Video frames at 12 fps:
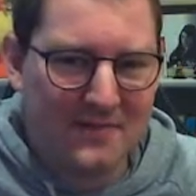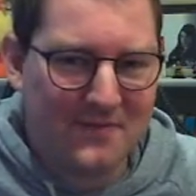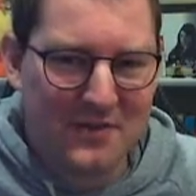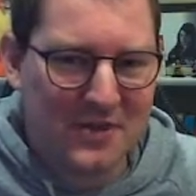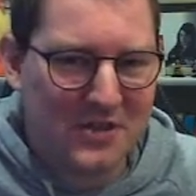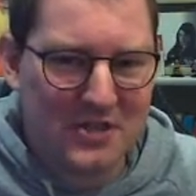
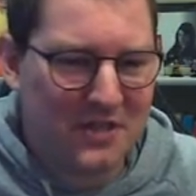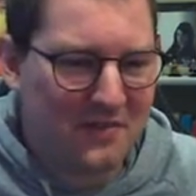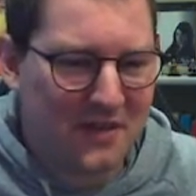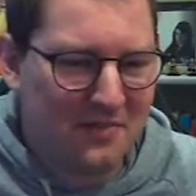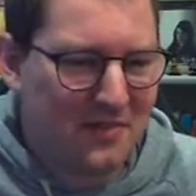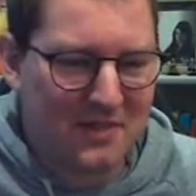version of
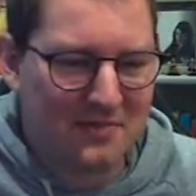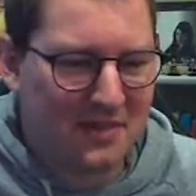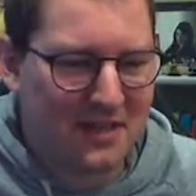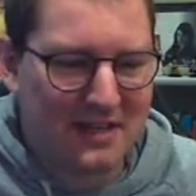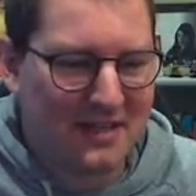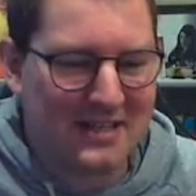him or
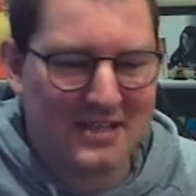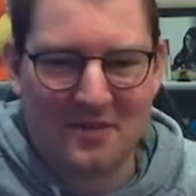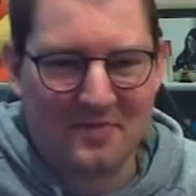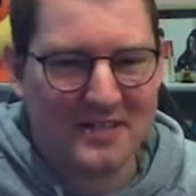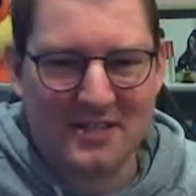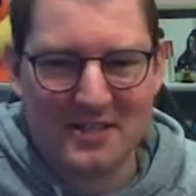something, and it's not
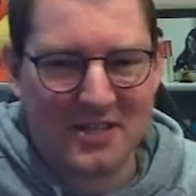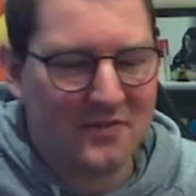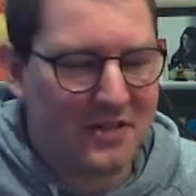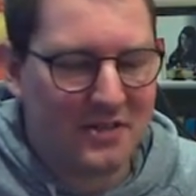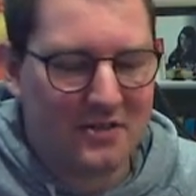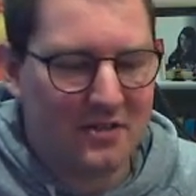based on the
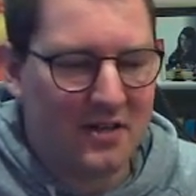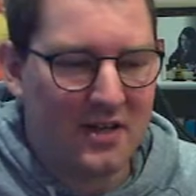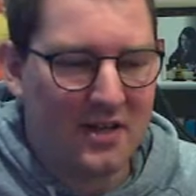original.